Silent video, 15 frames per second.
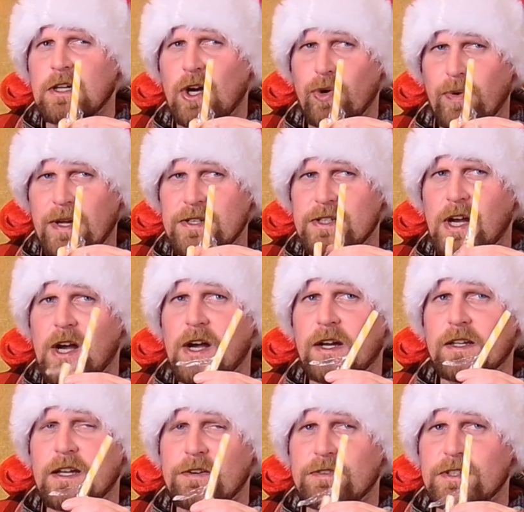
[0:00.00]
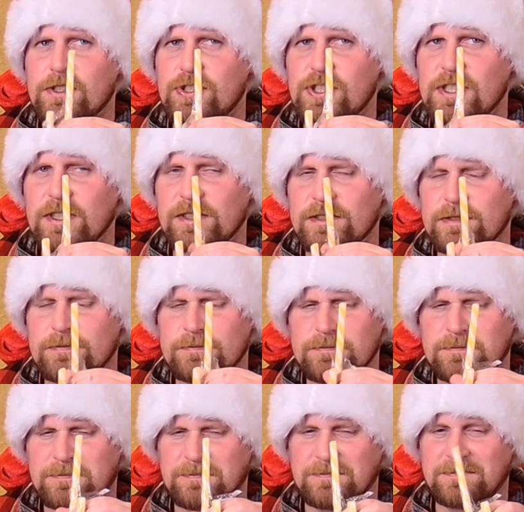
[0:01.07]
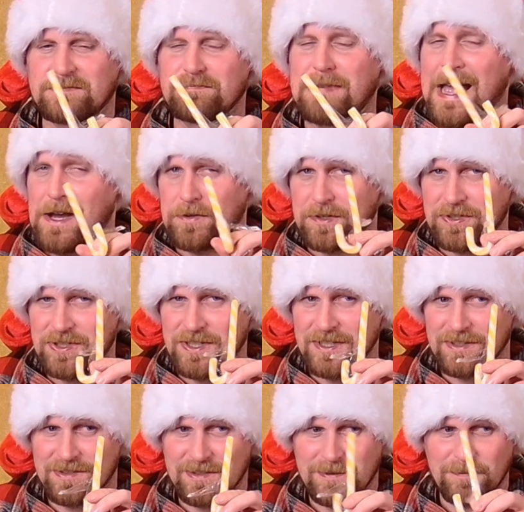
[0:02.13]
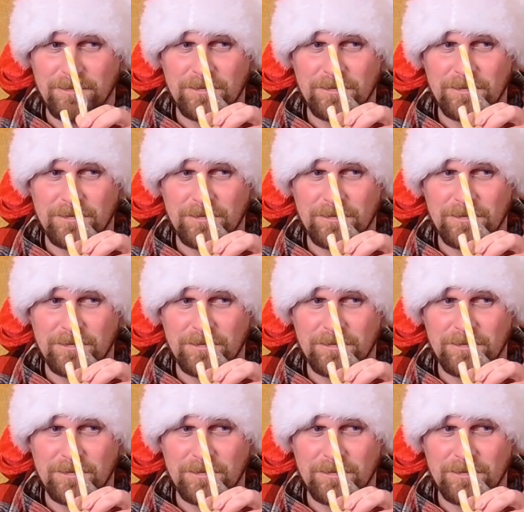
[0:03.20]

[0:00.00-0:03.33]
a wet dog covered in cheese. Powdered cheese.